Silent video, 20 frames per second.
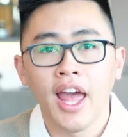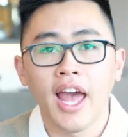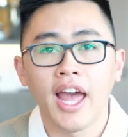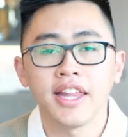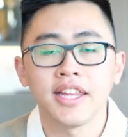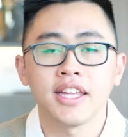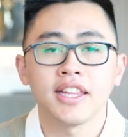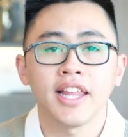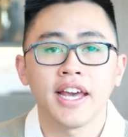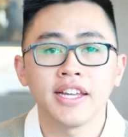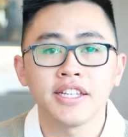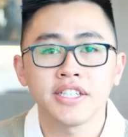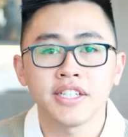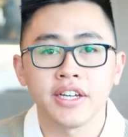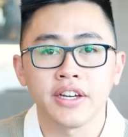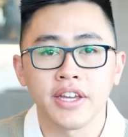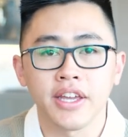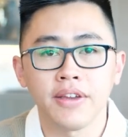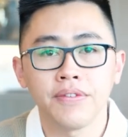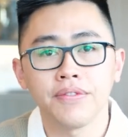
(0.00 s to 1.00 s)
And then
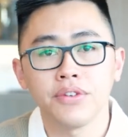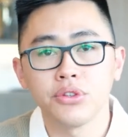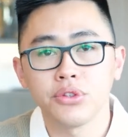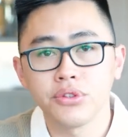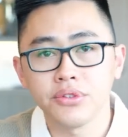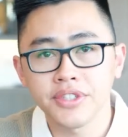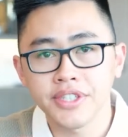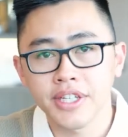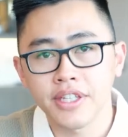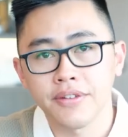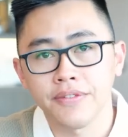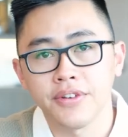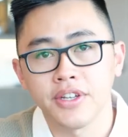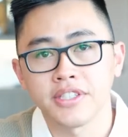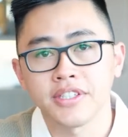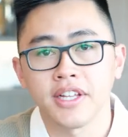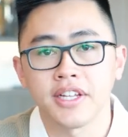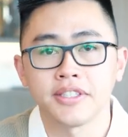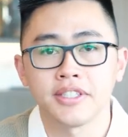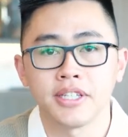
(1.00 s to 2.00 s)
later, if you do see the
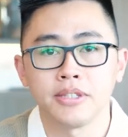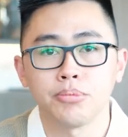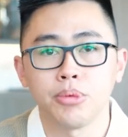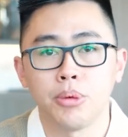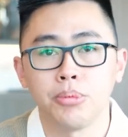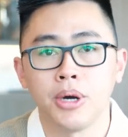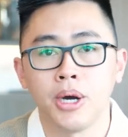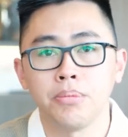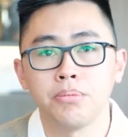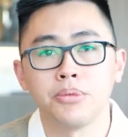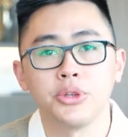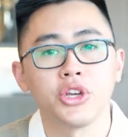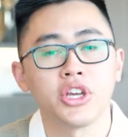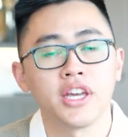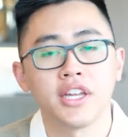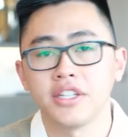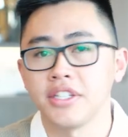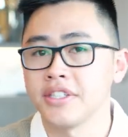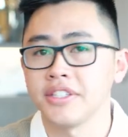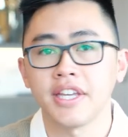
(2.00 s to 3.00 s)
first class seats pop up, you
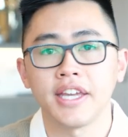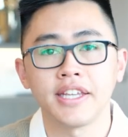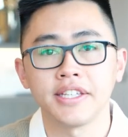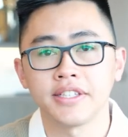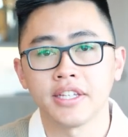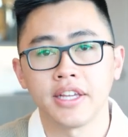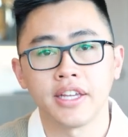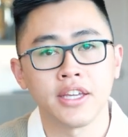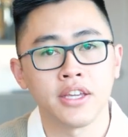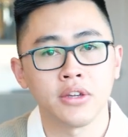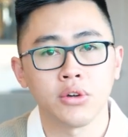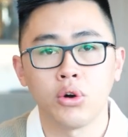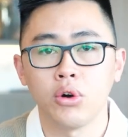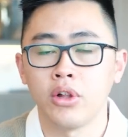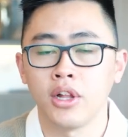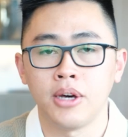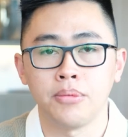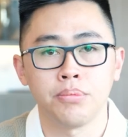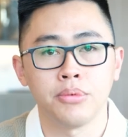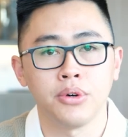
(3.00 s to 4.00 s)
can just easily call
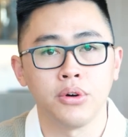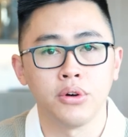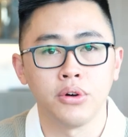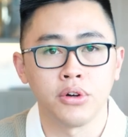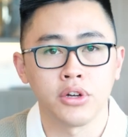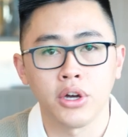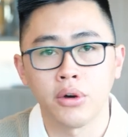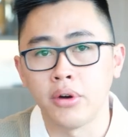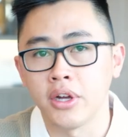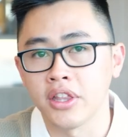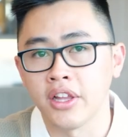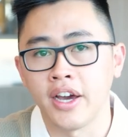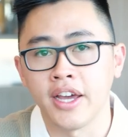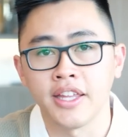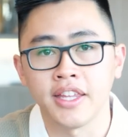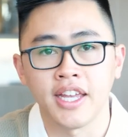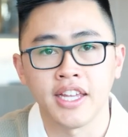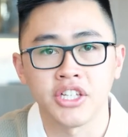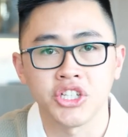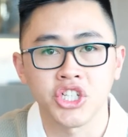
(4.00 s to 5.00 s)
up or go
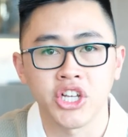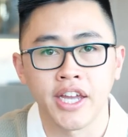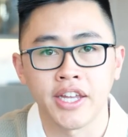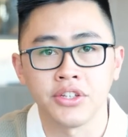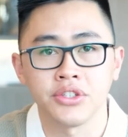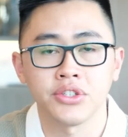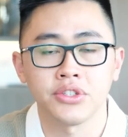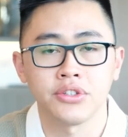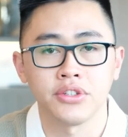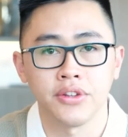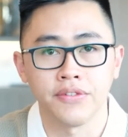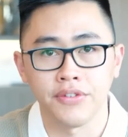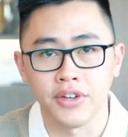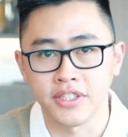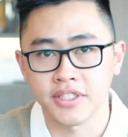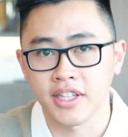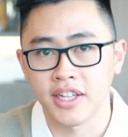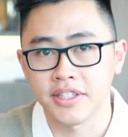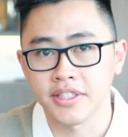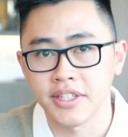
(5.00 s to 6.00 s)
online and change to the
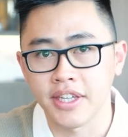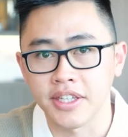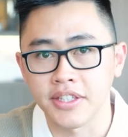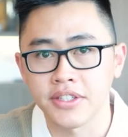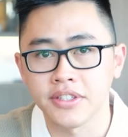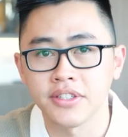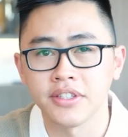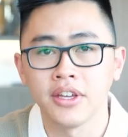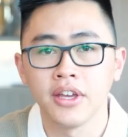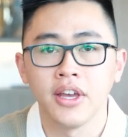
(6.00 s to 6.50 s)
first class seats.